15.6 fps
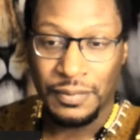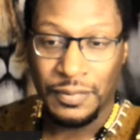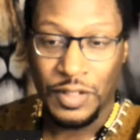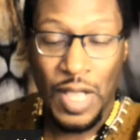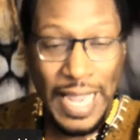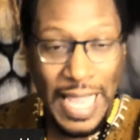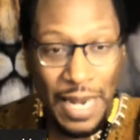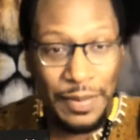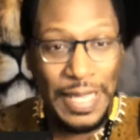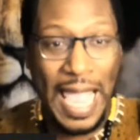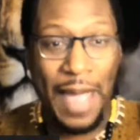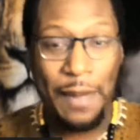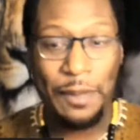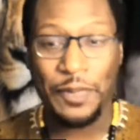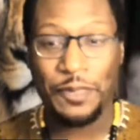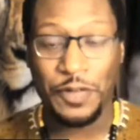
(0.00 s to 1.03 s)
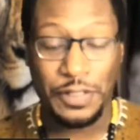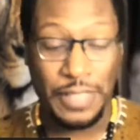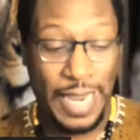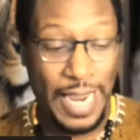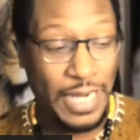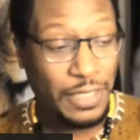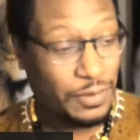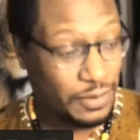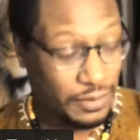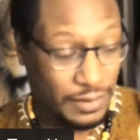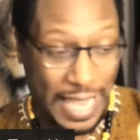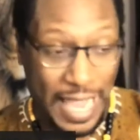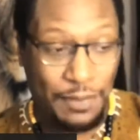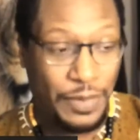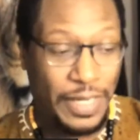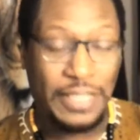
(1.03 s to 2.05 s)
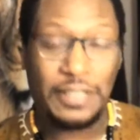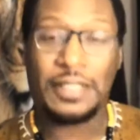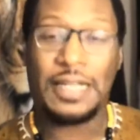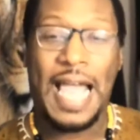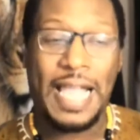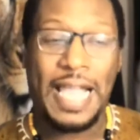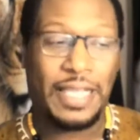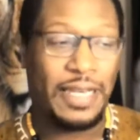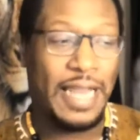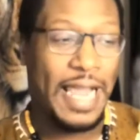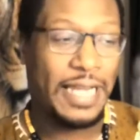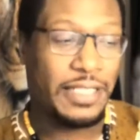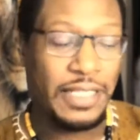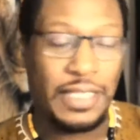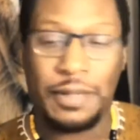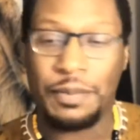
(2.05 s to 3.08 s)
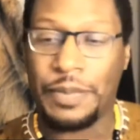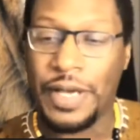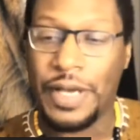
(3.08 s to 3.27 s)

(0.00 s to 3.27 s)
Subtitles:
So I got to be happy for change because that means that I can actually get